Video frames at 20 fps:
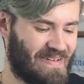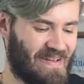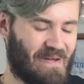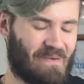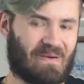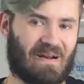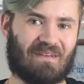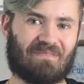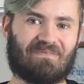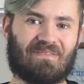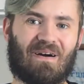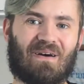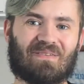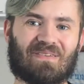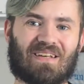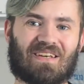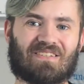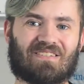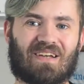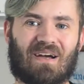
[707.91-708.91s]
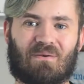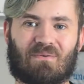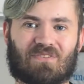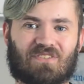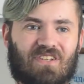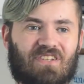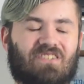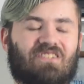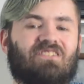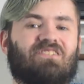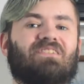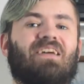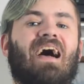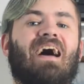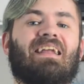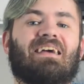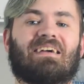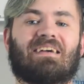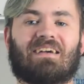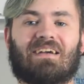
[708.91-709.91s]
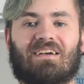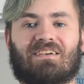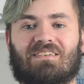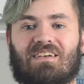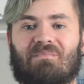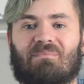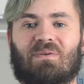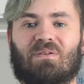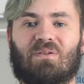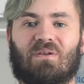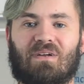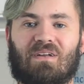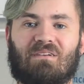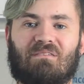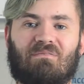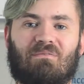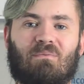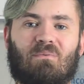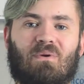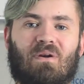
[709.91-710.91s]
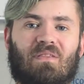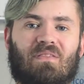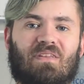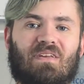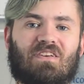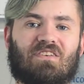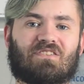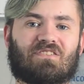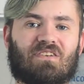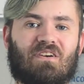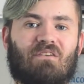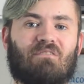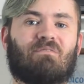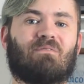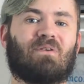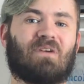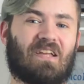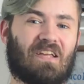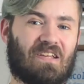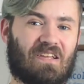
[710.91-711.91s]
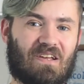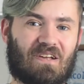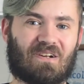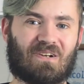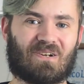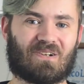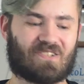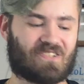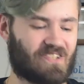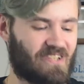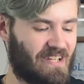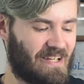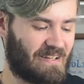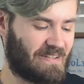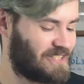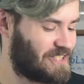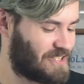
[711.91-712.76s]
When I found this, I was ecstatic because I've been looking for one of these for years, and